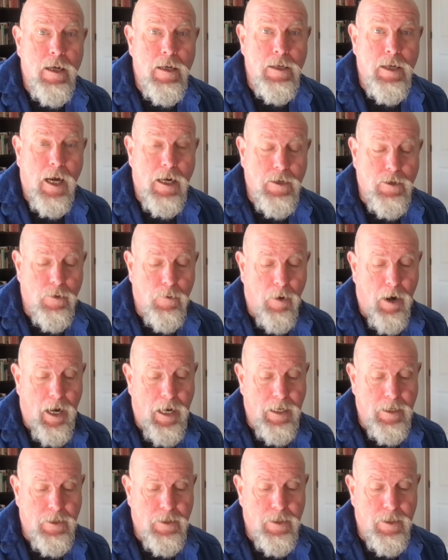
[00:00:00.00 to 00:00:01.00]
Dr.
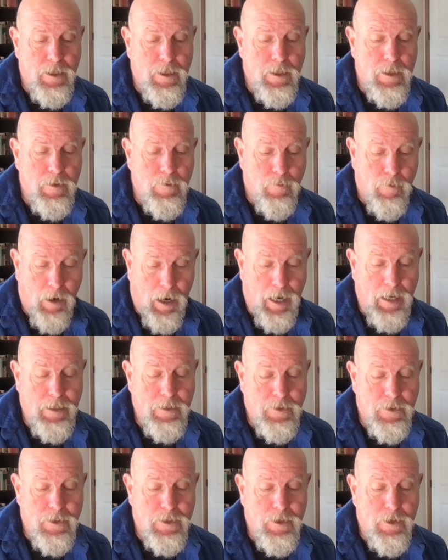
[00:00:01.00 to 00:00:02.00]
Wright
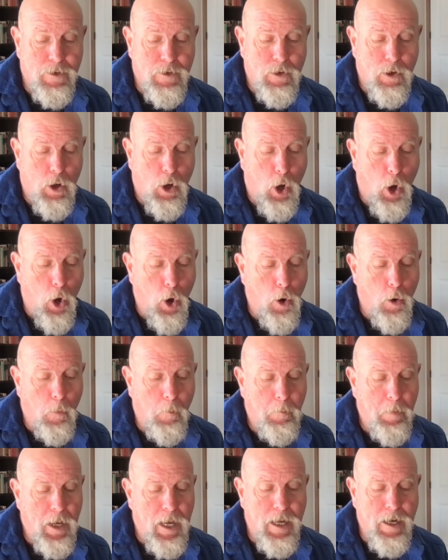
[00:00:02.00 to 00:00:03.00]
writes,
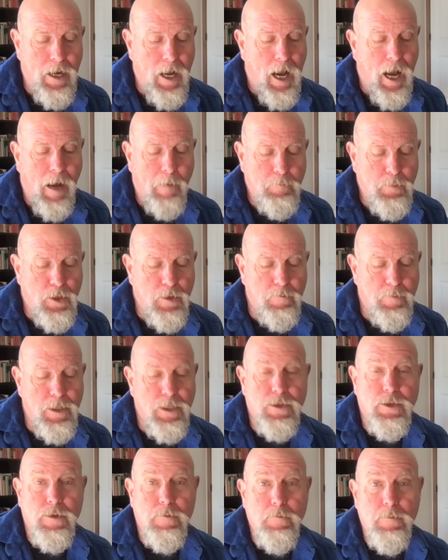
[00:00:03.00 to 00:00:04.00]
"Hope and
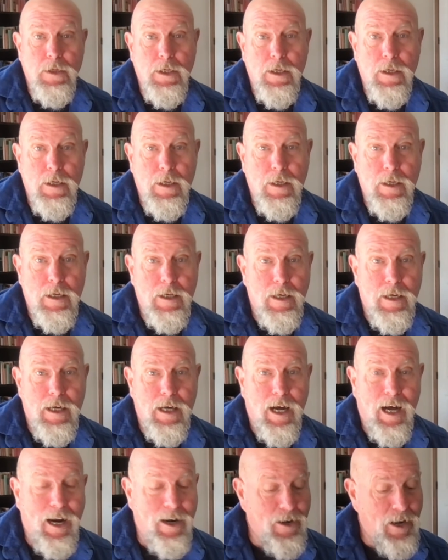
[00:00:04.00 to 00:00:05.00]
optimism
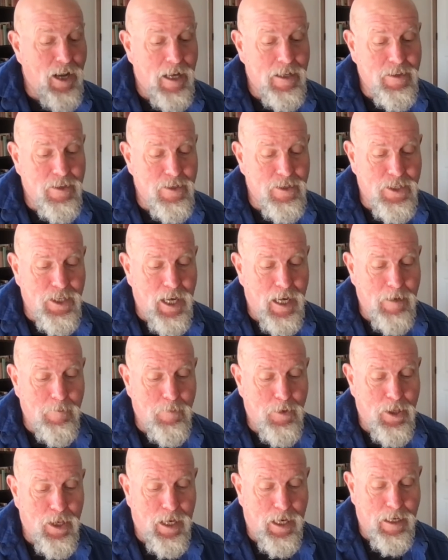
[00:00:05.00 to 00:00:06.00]
are not the same
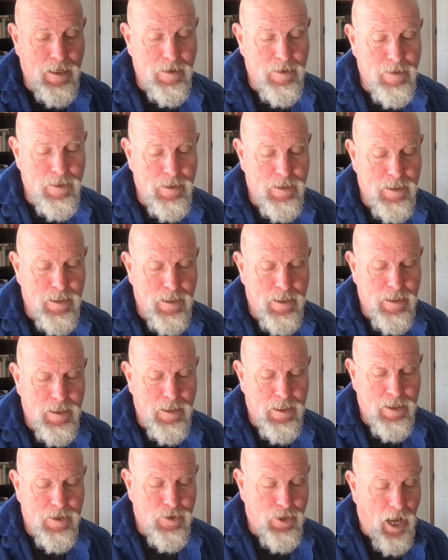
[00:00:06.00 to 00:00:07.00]
thing.
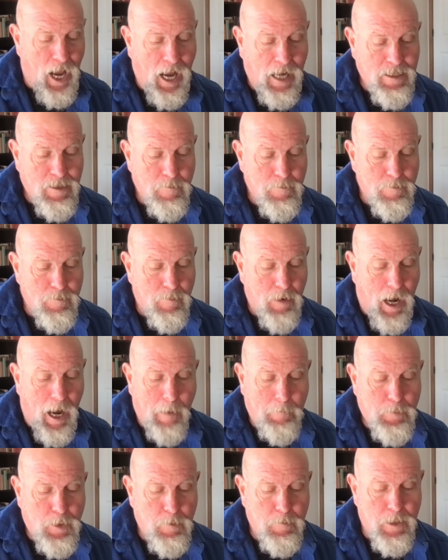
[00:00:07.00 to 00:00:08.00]
The
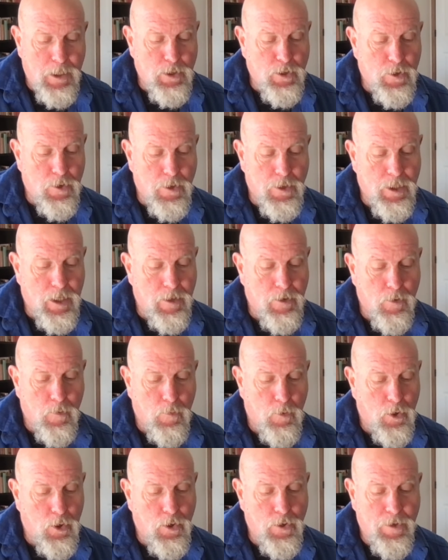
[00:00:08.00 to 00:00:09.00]
optimist looks at the
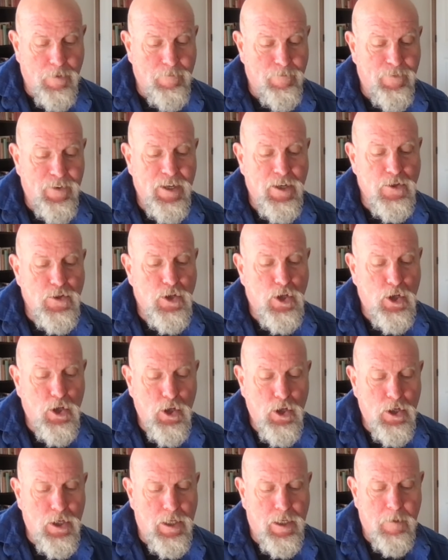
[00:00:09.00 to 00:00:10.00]
world and feels
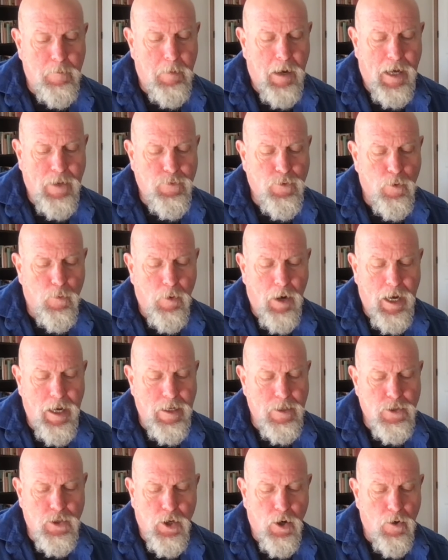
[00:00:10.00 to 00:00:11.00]
good about the way
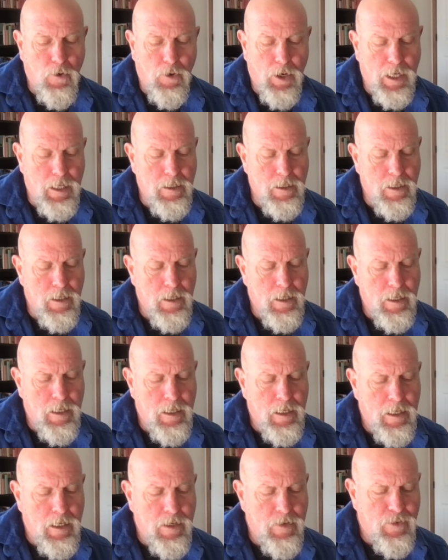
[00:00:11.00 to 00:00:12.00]
it's going.
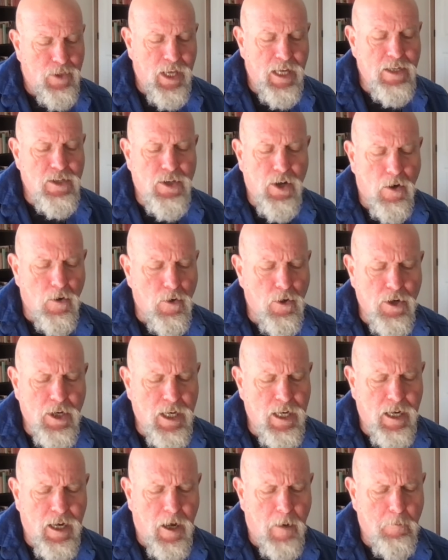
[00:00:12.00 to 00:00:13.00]
Things are
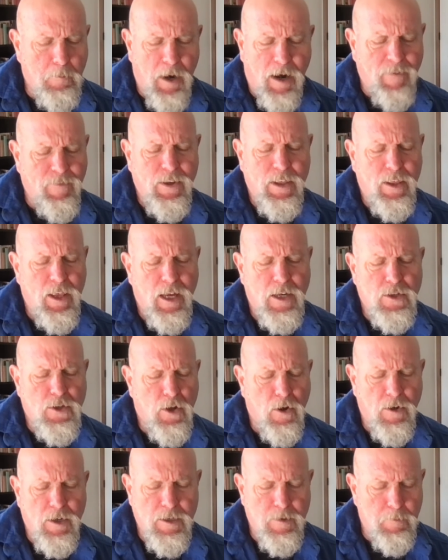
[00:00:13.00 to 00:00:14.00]
looking up. Everything's
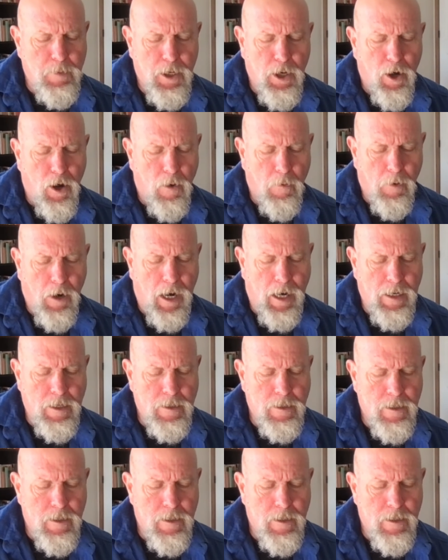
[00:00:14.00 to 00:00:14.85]
going to be all right.